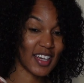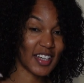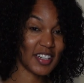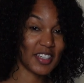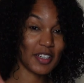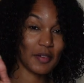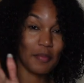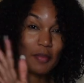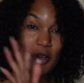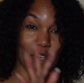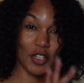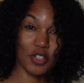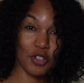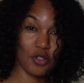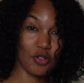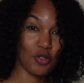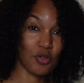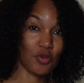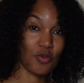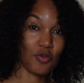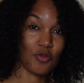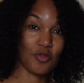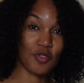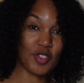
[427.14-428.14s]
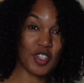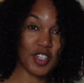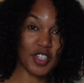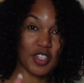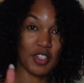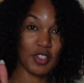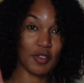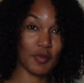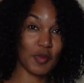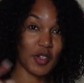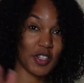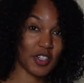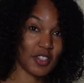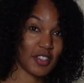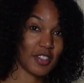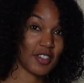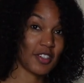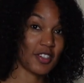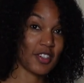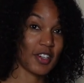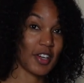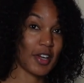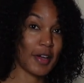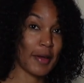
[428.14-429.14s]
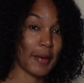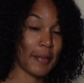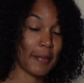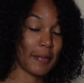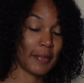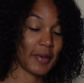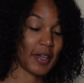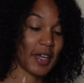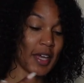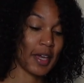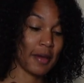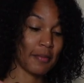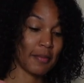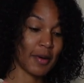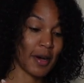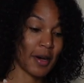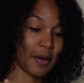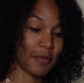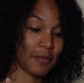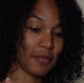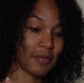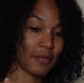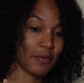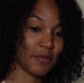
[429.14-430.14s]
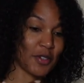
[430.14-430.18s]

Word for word: I did my usual routine, went to the gym, came up,